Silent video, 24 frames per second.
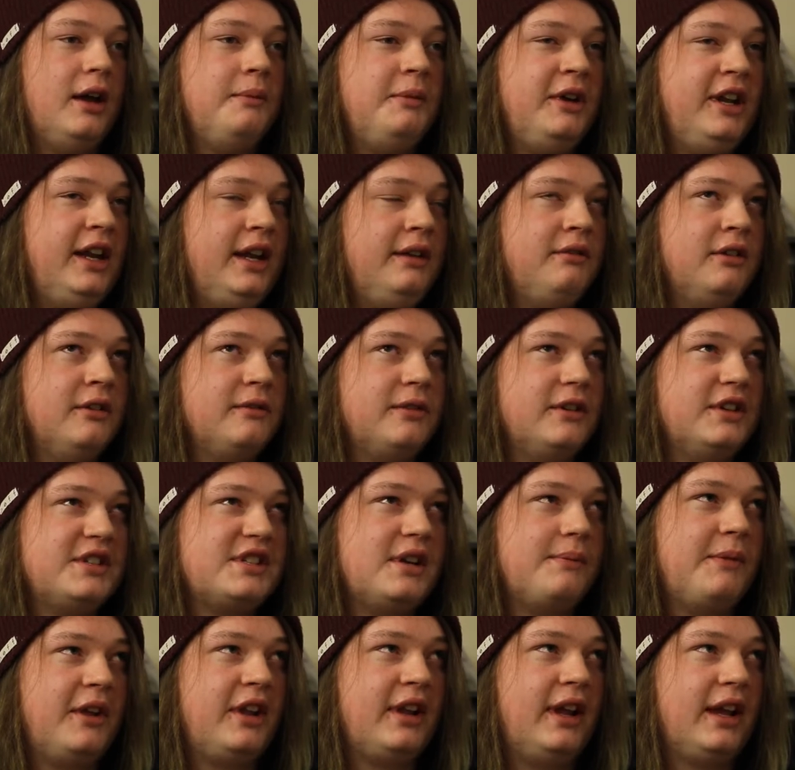I mean, even for
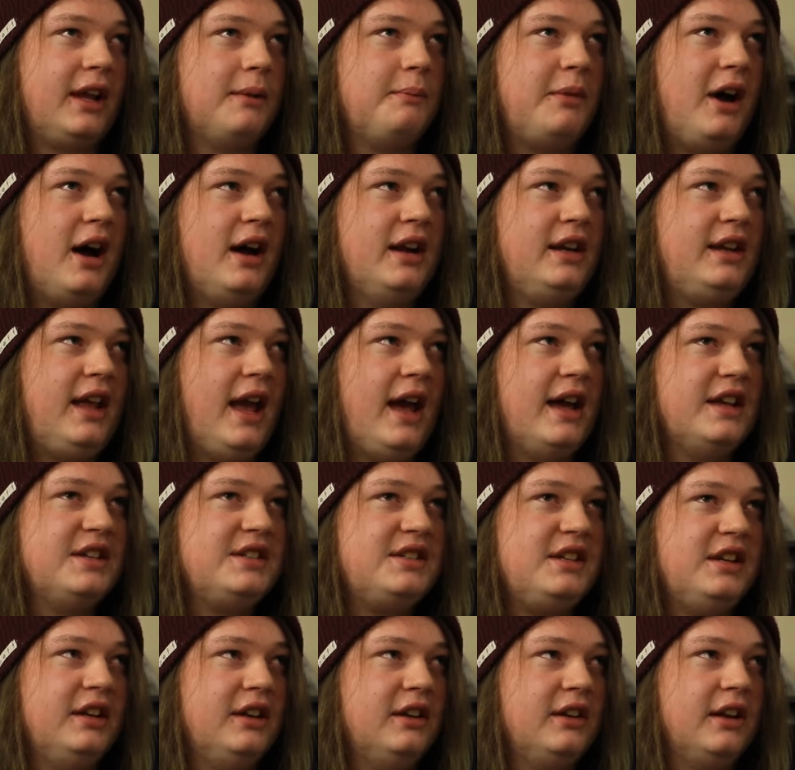something like a
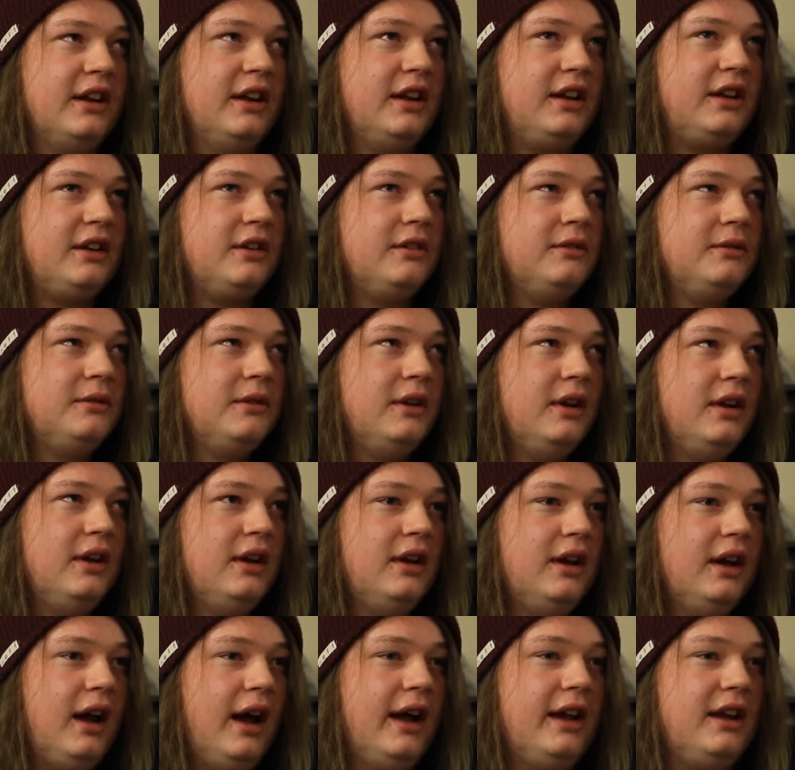podcast, like
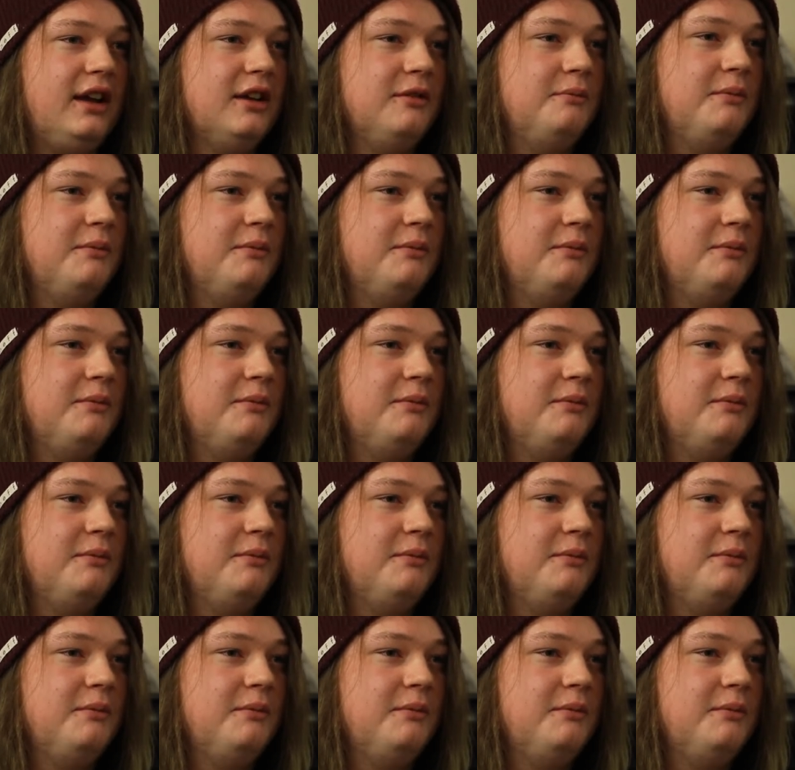I could